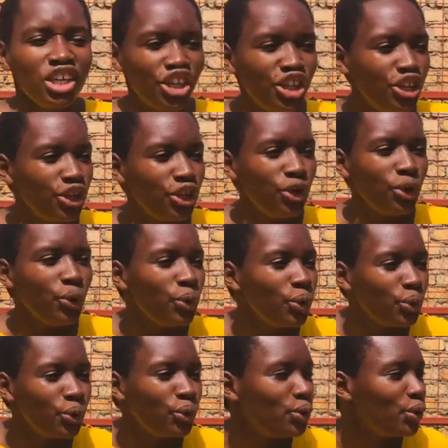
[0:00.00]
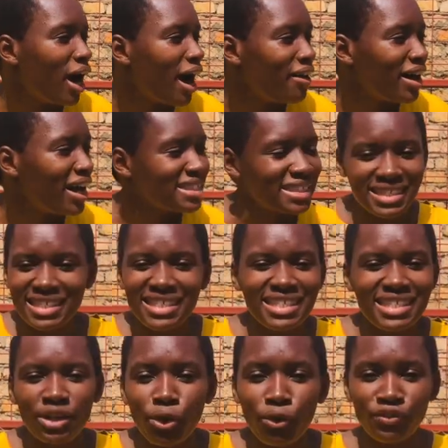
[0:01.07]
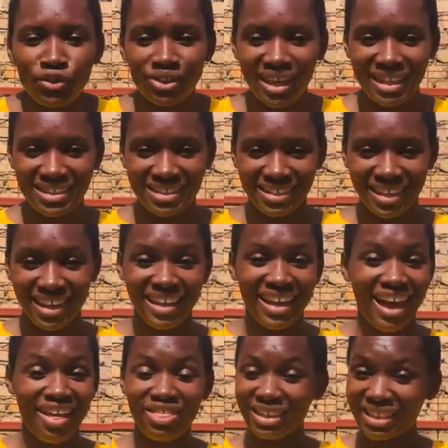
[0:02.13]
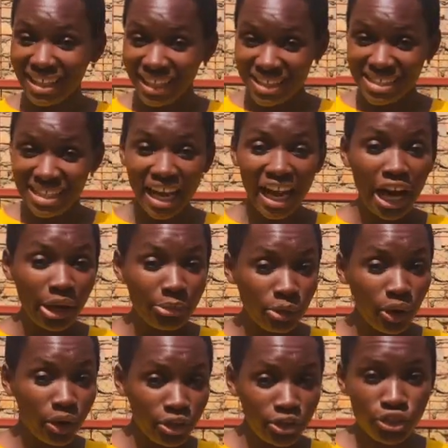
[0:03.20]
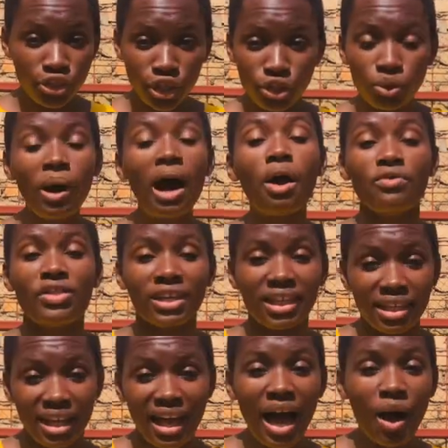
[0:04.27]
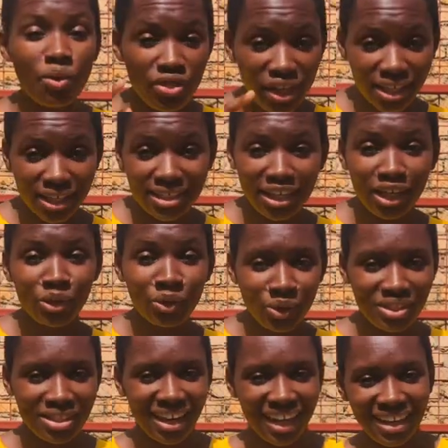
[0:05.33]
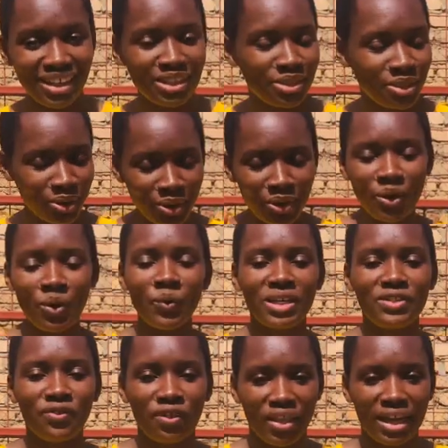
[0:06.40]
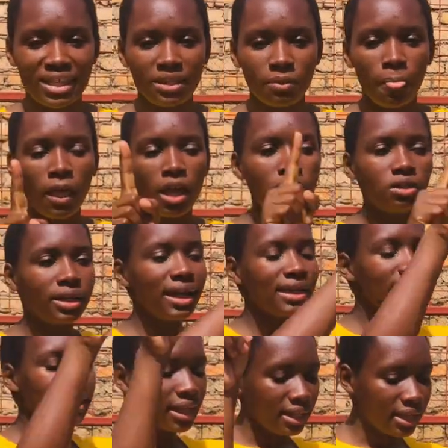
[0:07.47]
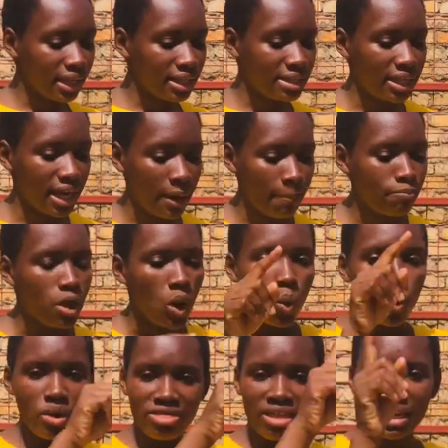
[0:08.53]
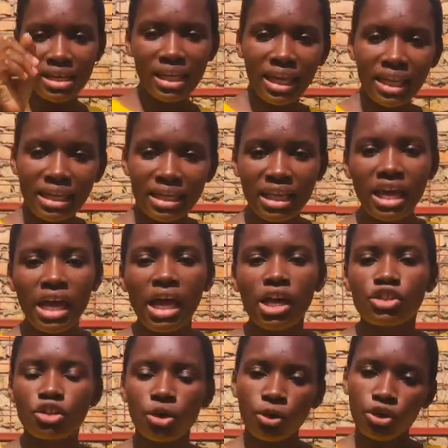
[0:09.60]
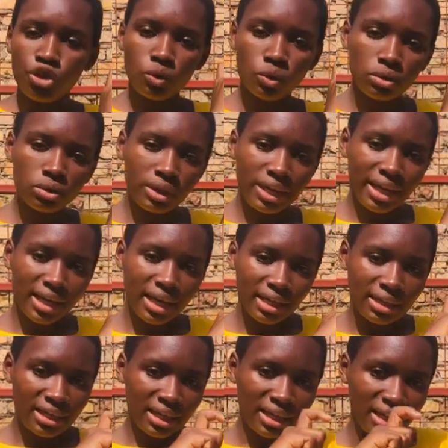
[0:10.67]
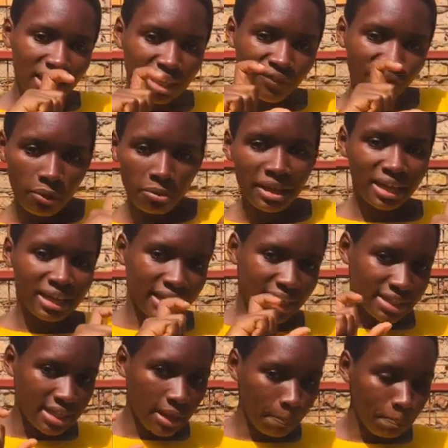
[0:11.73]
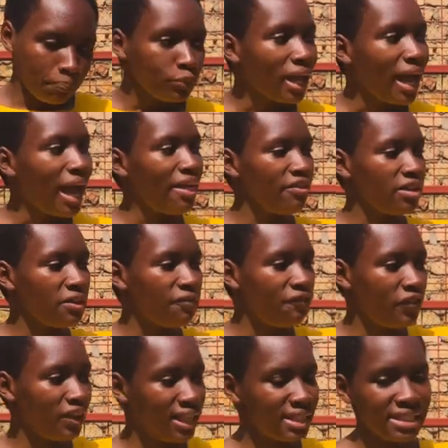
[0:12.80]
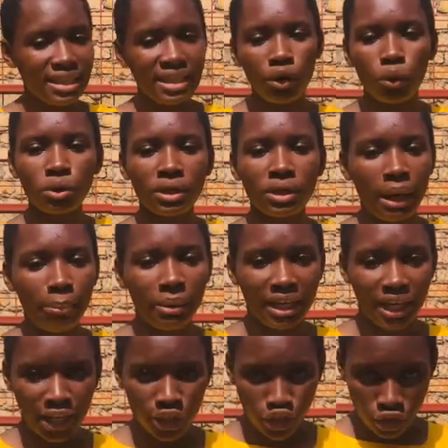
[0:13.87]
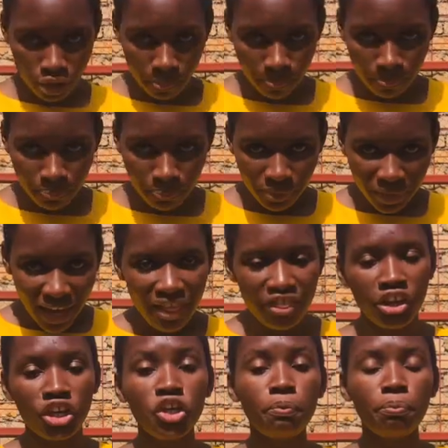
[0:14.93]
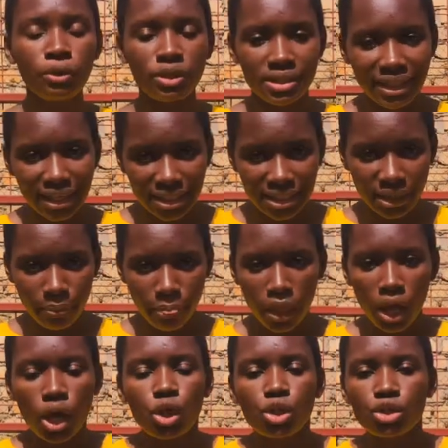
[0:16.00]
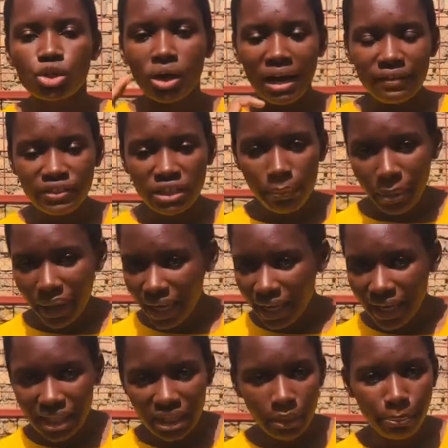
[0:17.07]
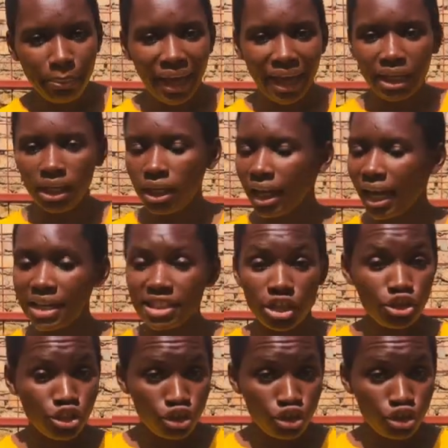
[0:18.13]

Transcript: you uh, as a citizen of Uganda. Yeah, that letter. I'm going to show you how that, how that letter looks like. So wait for that. You'll get that letter with the name. So you'll get the name from that letter and then fill it in the online application. And then you proceed so after paying in the bank as i